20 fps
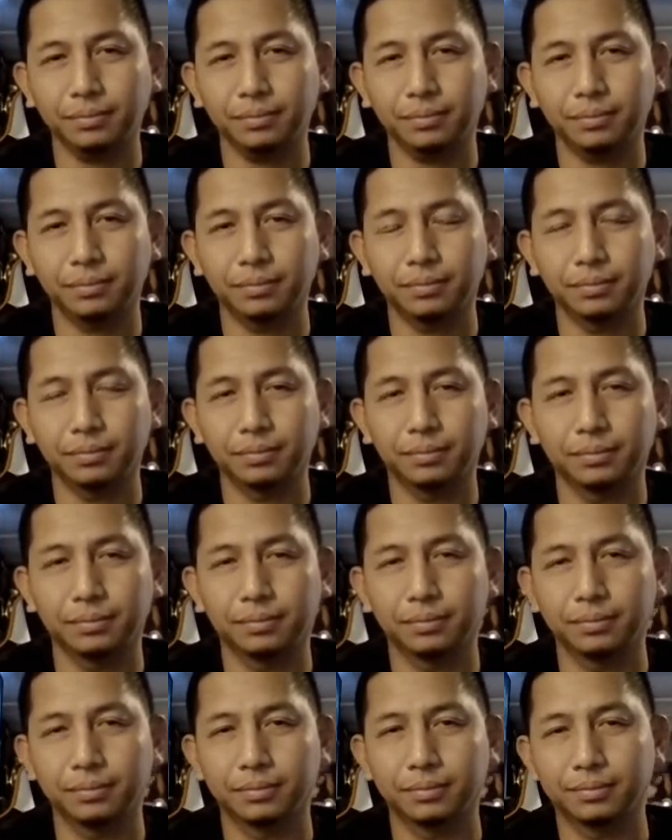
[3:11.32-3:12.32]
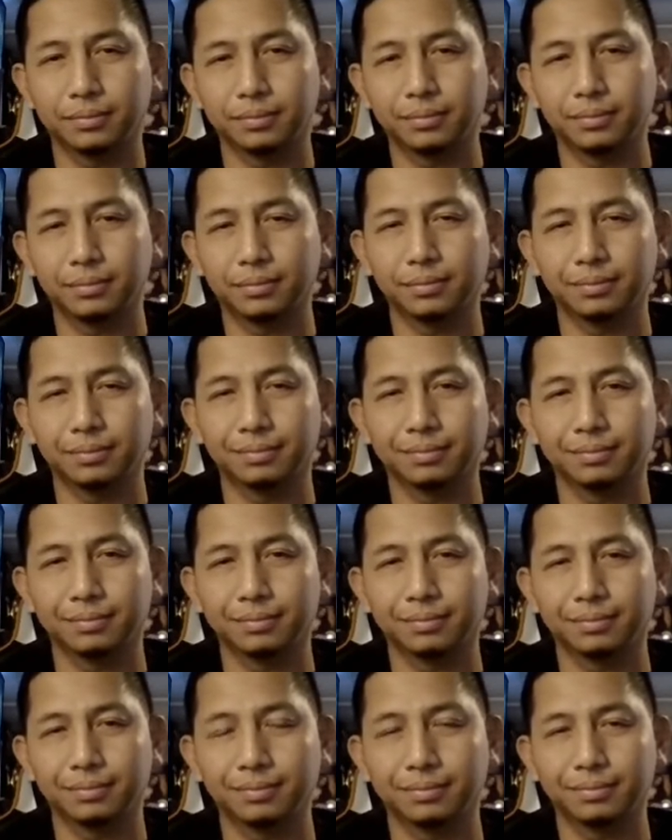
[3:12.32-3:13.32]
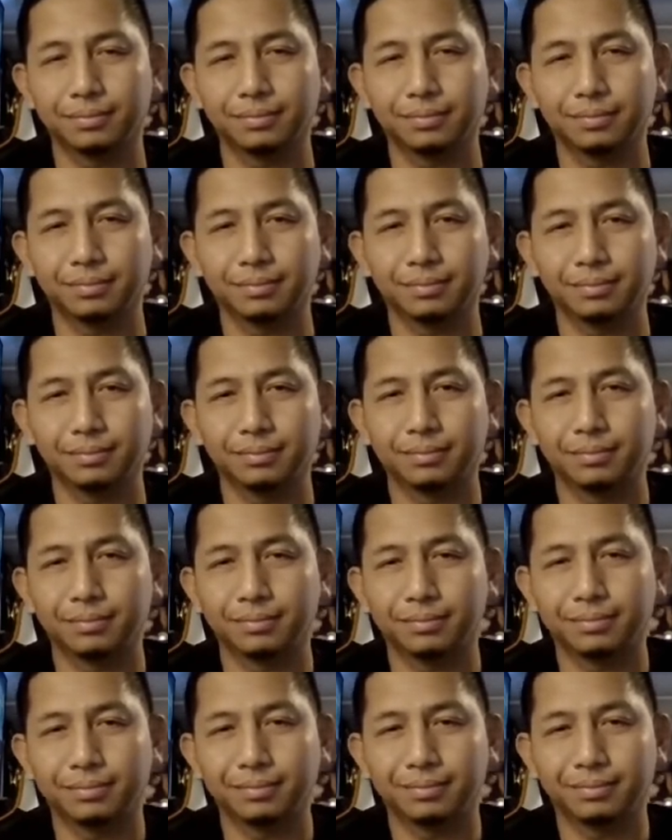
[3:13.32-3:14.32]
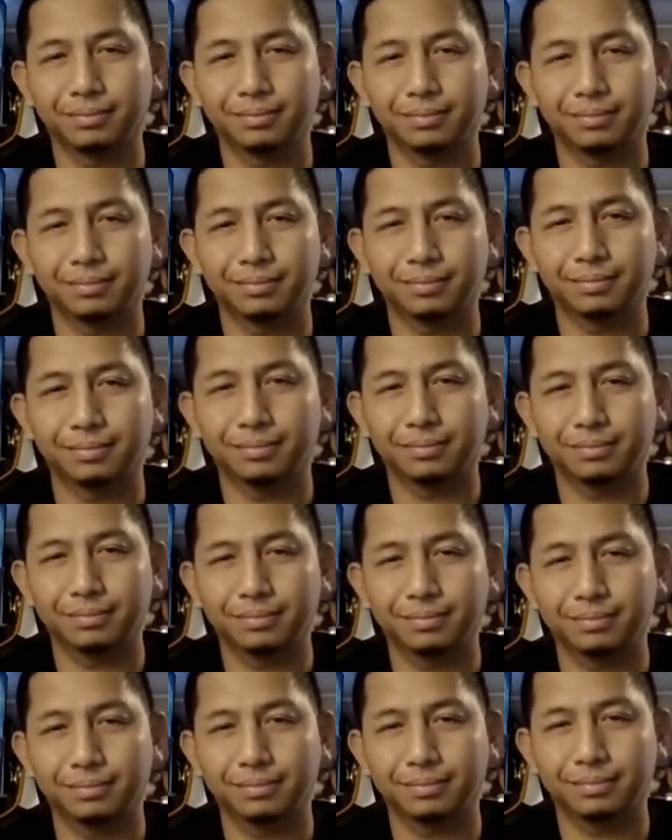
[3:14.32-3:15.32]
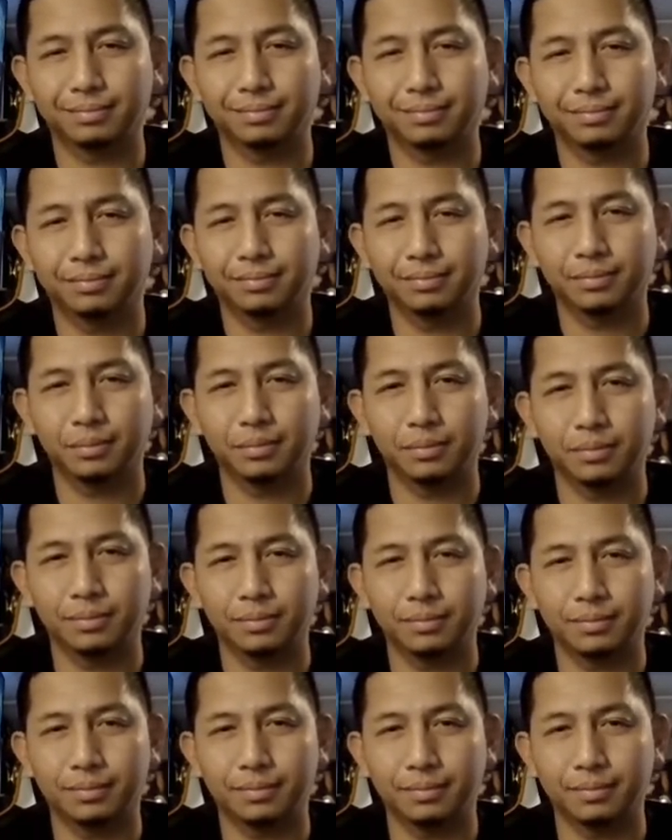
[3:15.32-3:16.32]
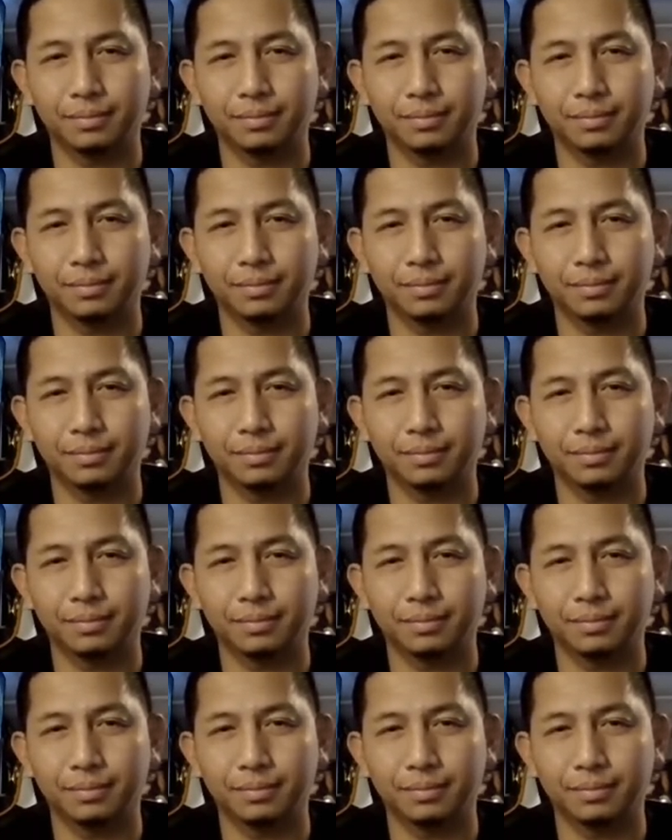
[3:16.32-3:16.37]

[no speech]